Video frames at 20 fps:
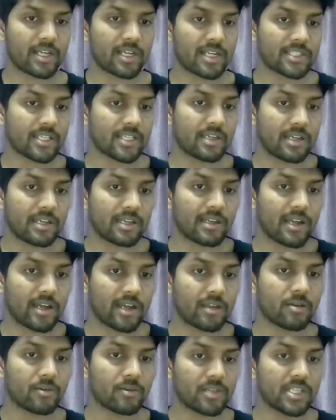As a guild, I
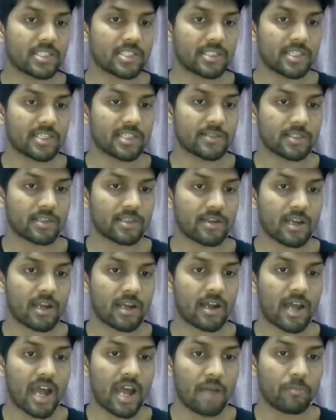know these things
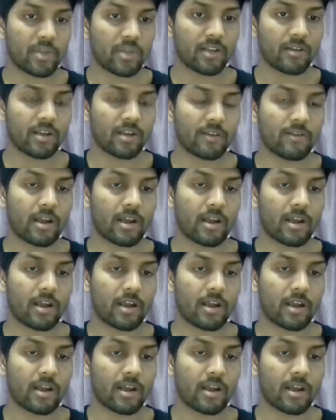happen.